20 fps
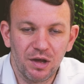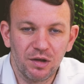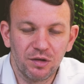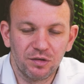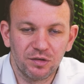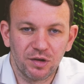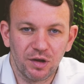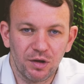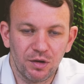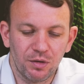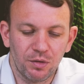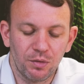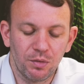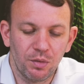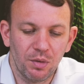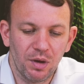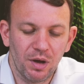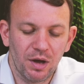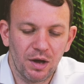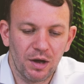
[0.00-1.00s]
So
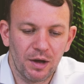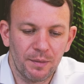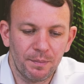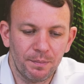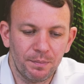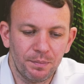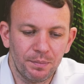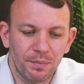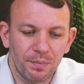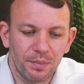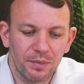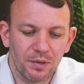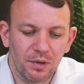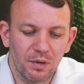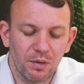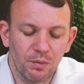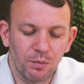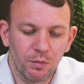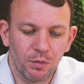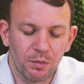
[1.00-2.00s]

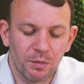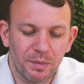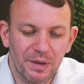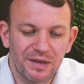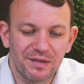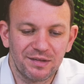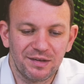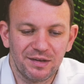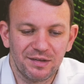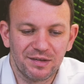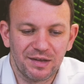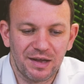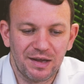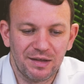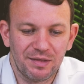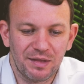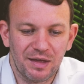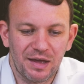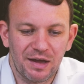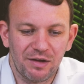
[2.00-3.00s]
what we're basically
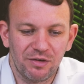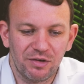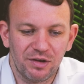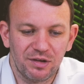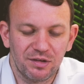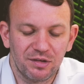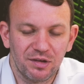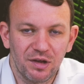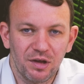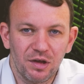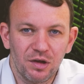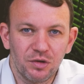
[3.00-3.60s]
saying there is,